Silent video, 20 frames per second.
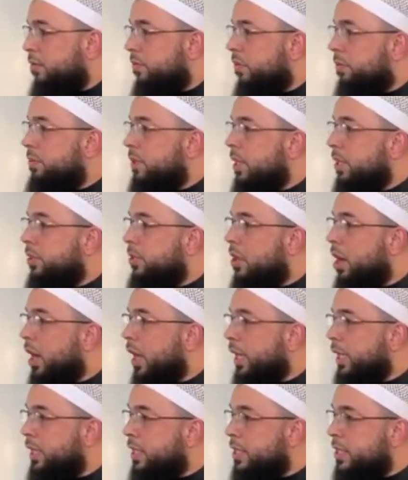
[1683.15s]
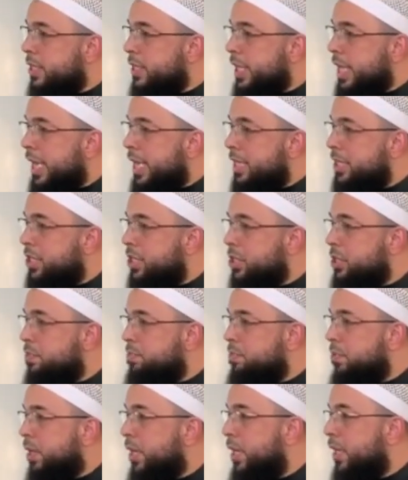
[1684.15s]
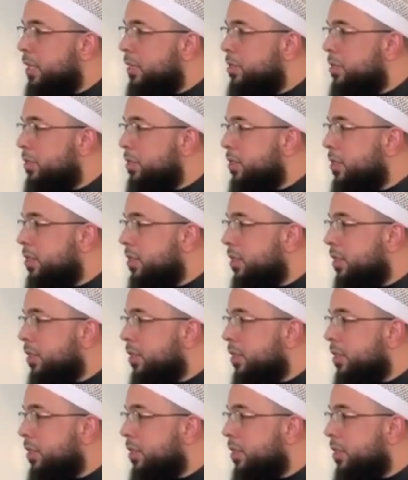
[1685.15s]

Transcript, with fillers: From the darkness as it spreads.